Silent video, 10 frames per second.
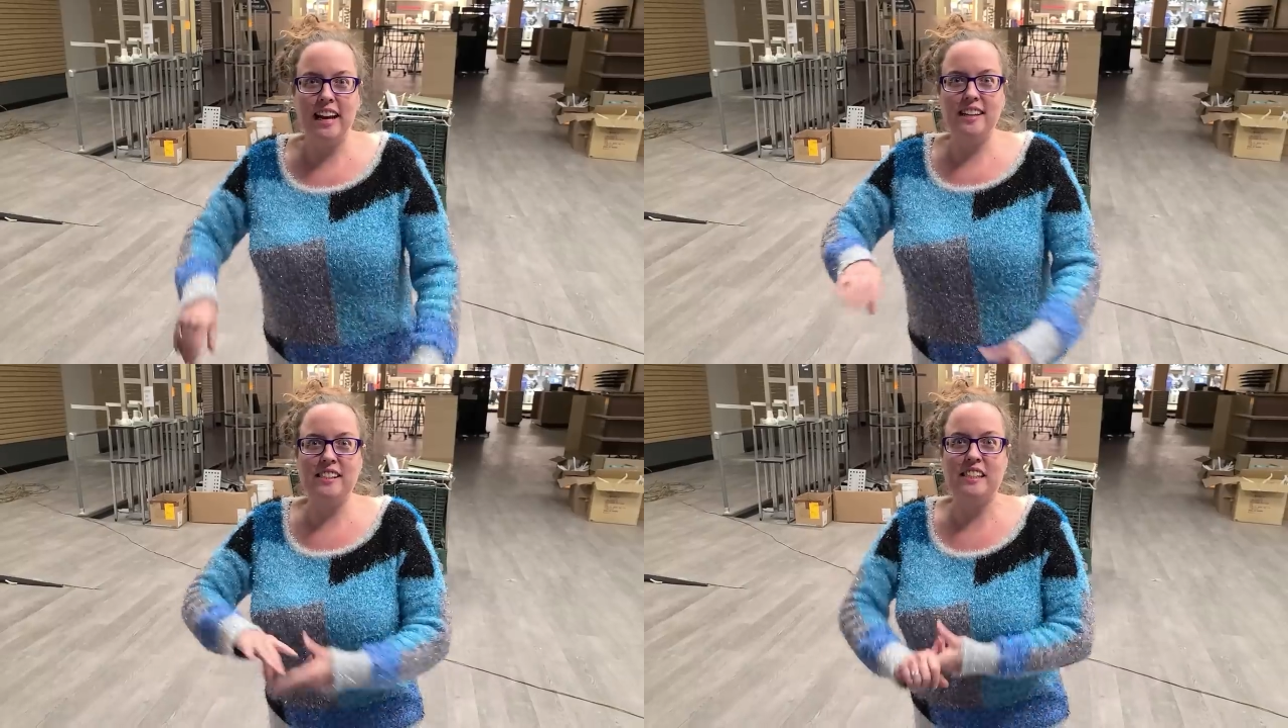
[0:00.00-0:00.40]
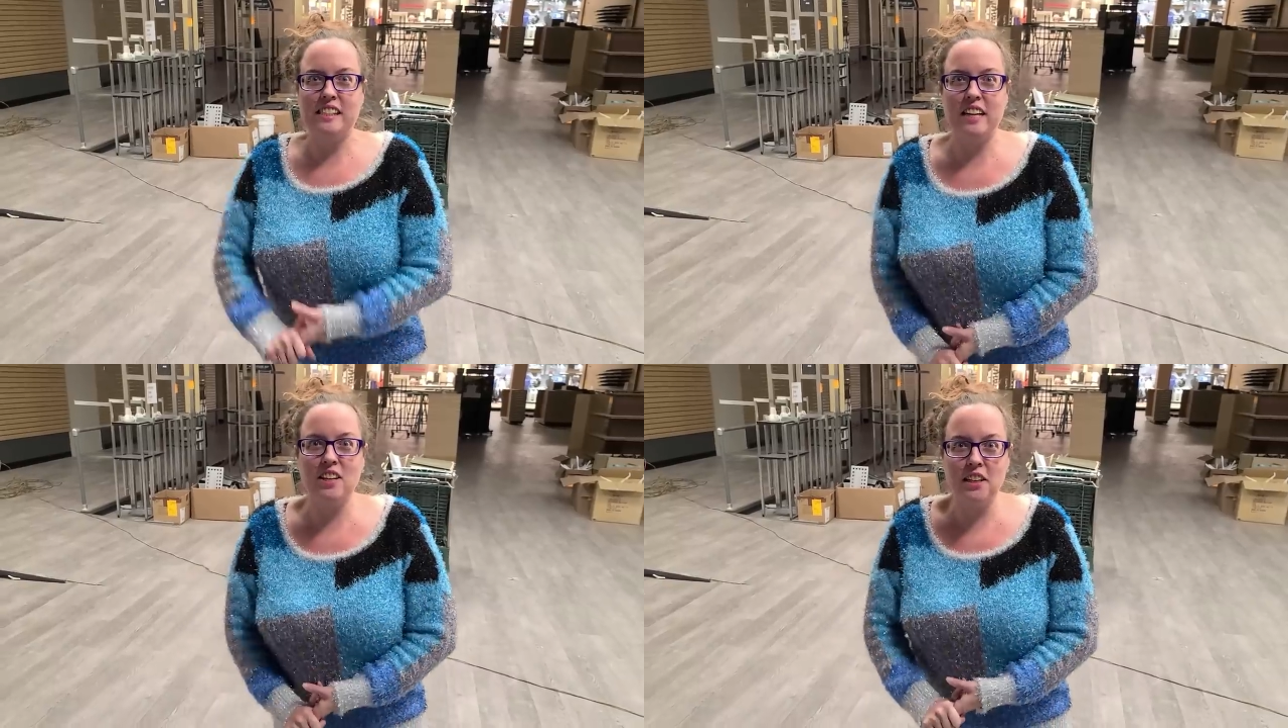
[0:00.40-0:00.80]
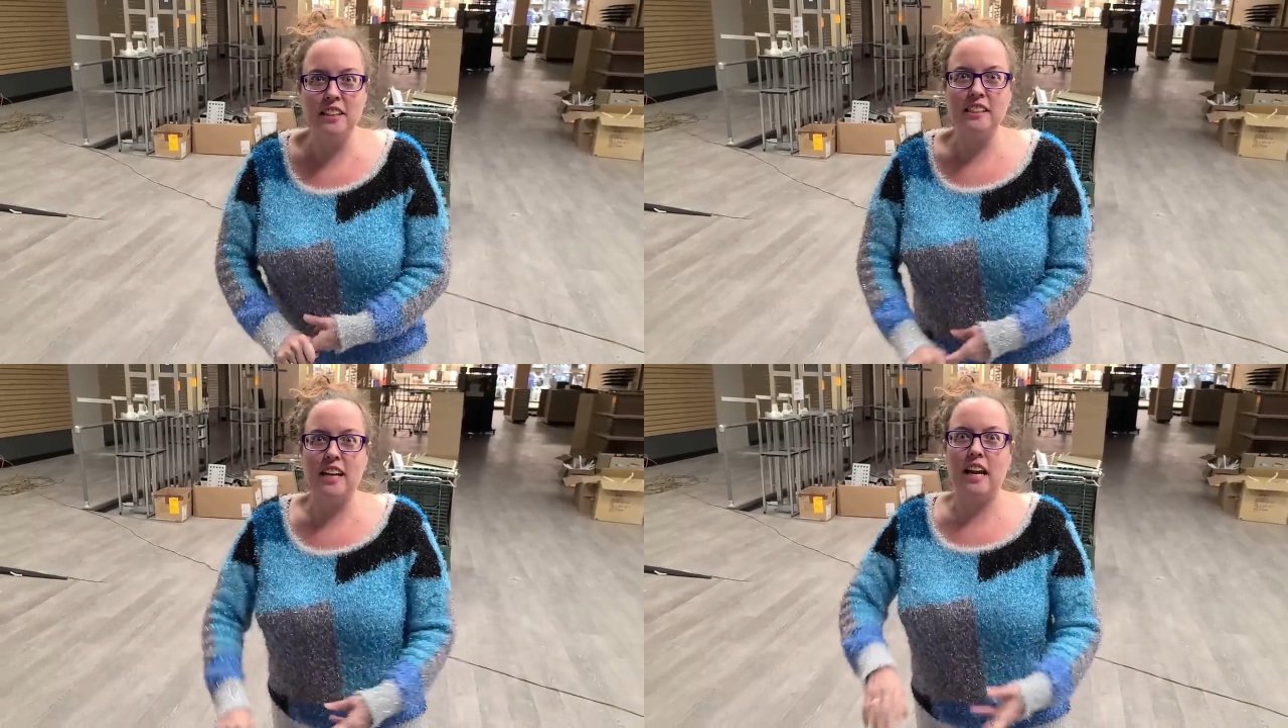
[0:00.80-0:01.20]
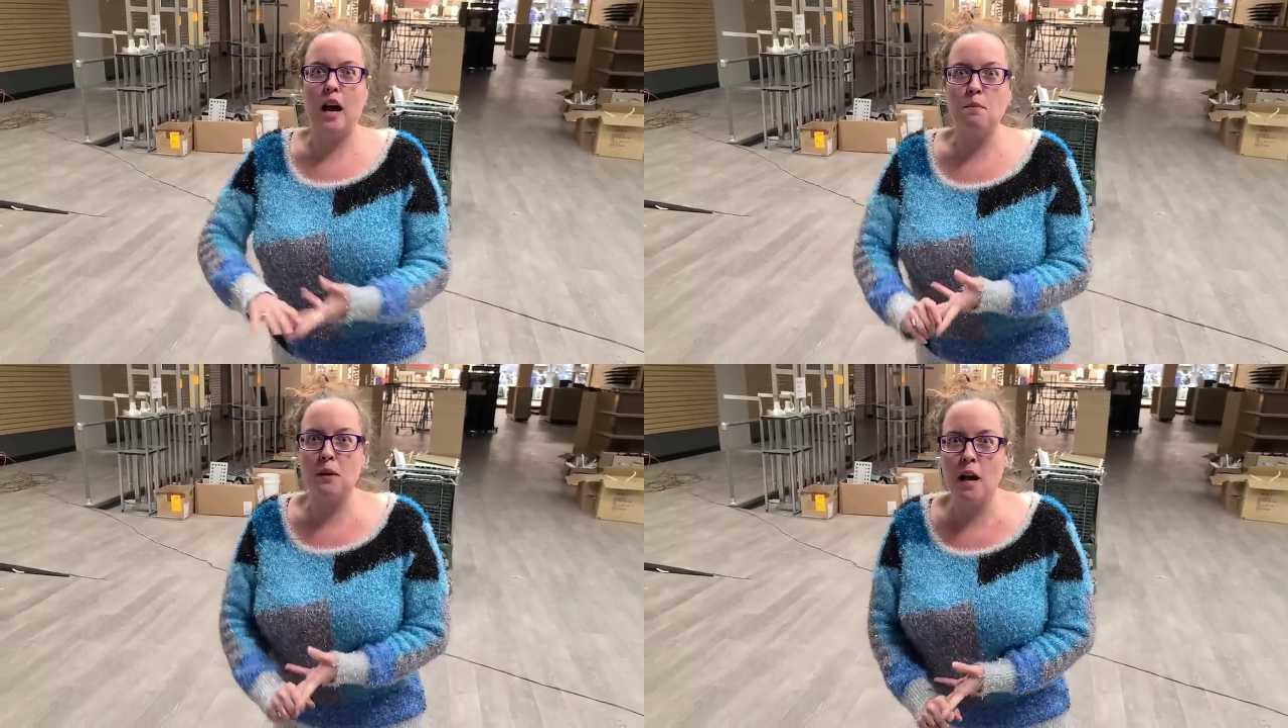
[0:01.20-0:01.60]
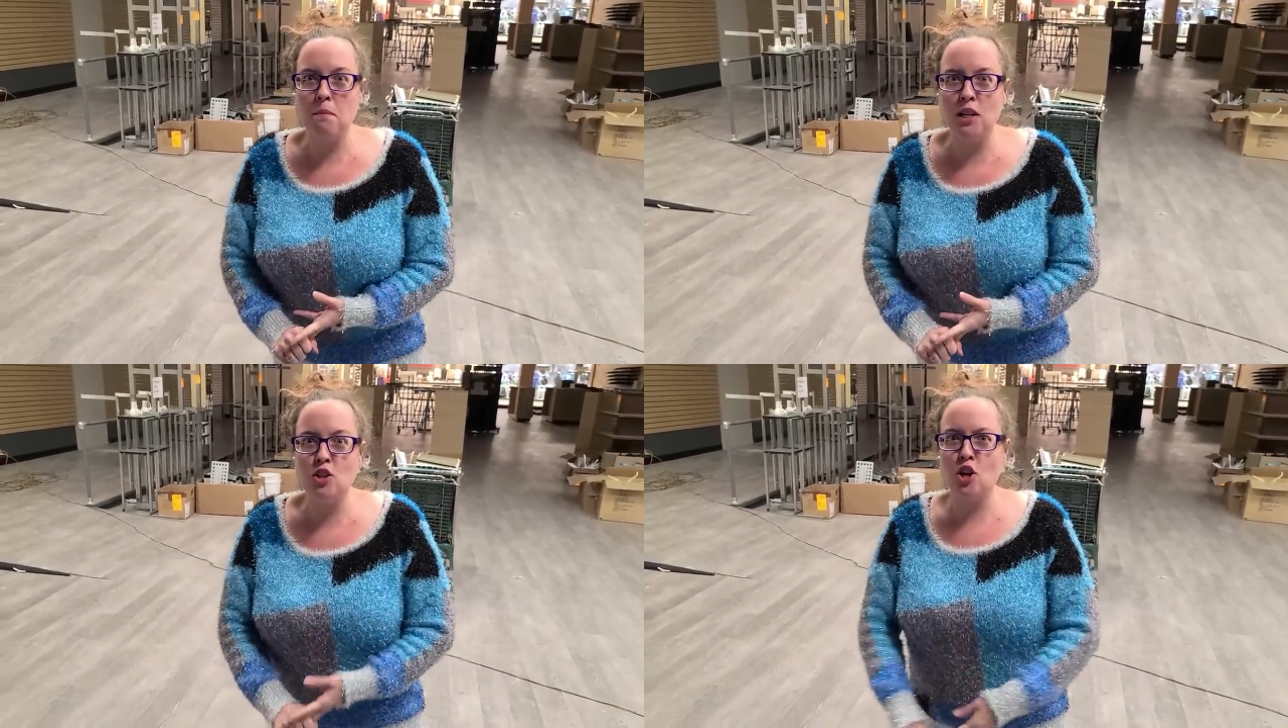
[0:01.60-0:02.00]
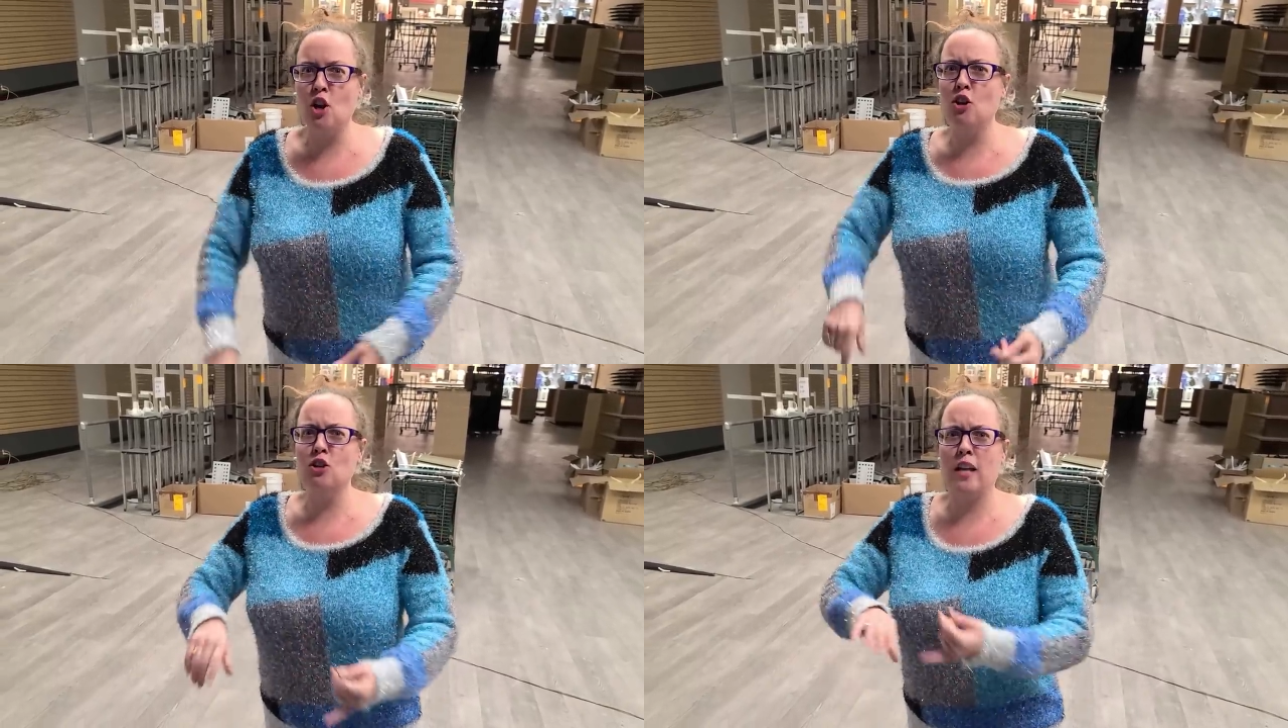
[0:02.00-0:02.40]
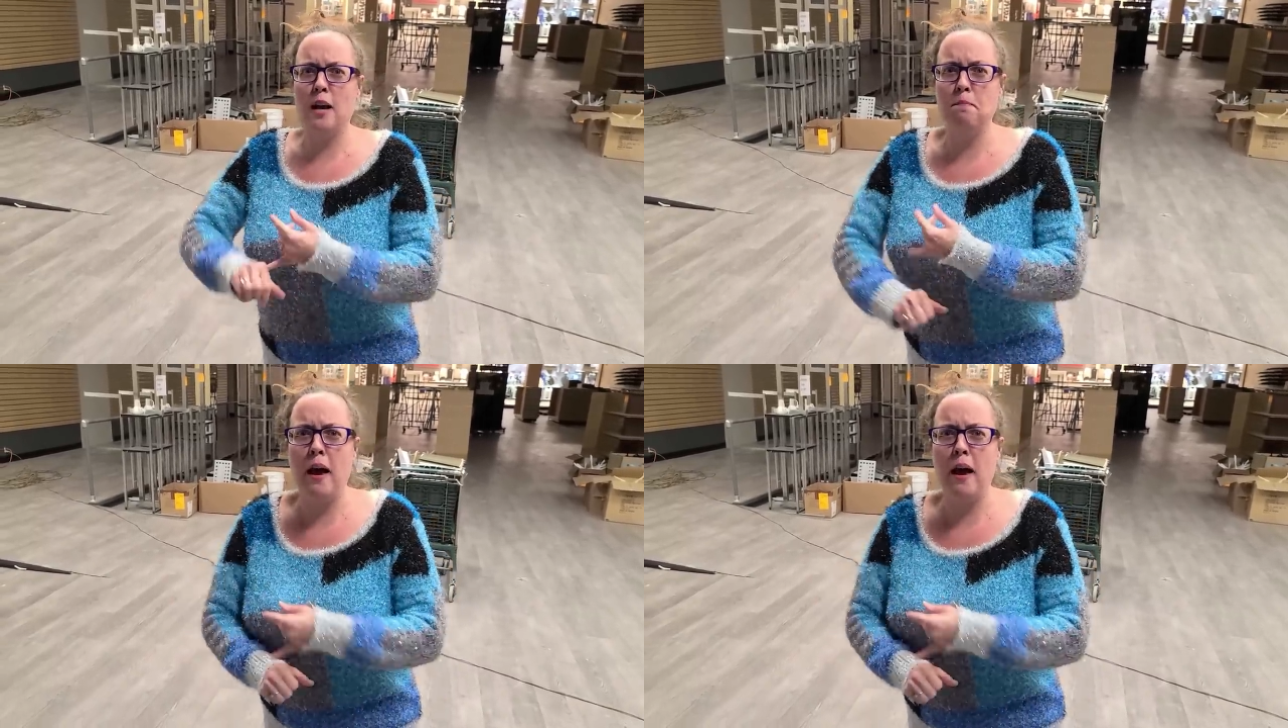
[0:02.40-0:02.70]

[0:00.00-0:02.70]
and stickers and upcoming shows and